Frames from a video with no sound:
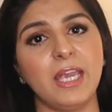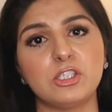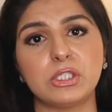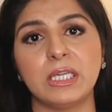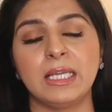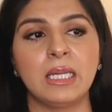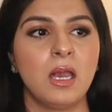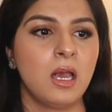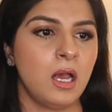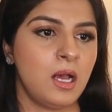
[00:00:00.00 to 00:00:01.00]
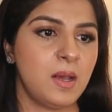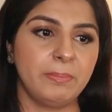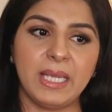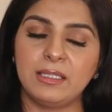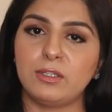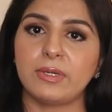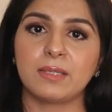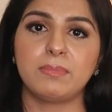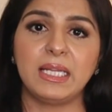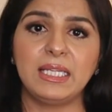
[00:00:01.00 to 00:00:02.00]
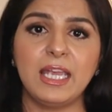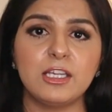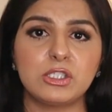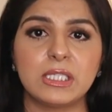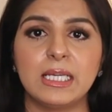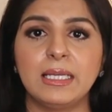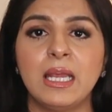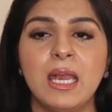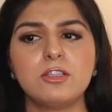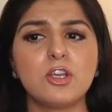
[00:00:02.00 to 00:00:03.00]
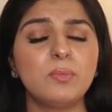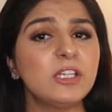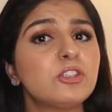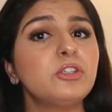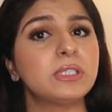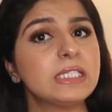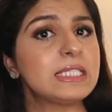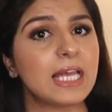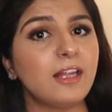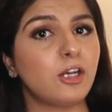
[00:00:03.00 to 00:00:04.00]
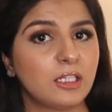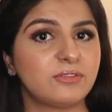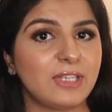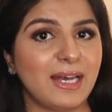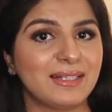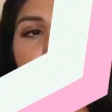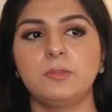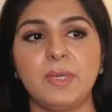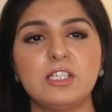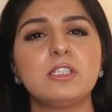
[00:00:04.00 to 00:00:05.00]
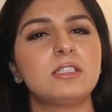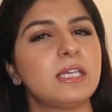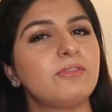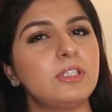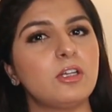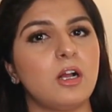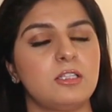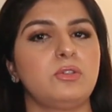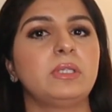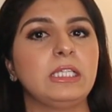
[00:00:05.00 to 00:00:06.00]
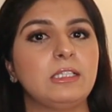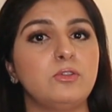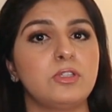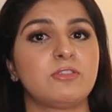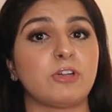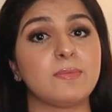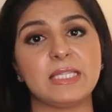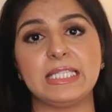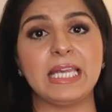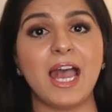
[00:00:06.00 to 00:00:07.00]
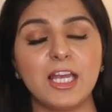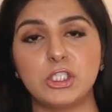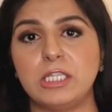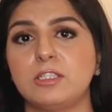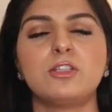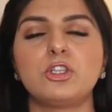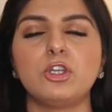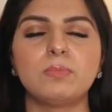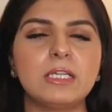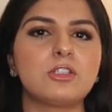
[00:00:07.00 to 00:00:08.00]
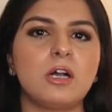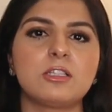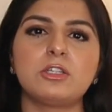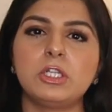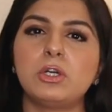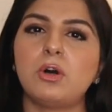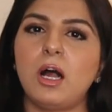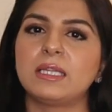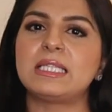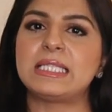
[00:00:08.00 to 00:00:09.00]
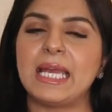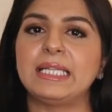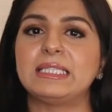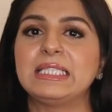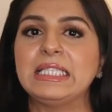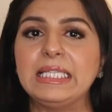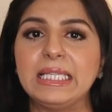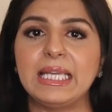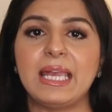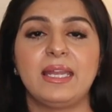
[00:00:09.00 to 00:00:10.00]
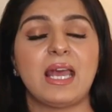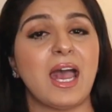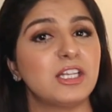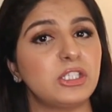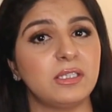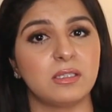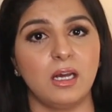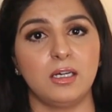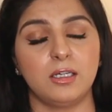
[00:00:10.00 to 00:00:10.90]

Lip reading: patient, incorrect medication. So make sure you understand all of that. The patient safety also includes pharmacy hygiene. So you must also know all the standard cleaning and hygiene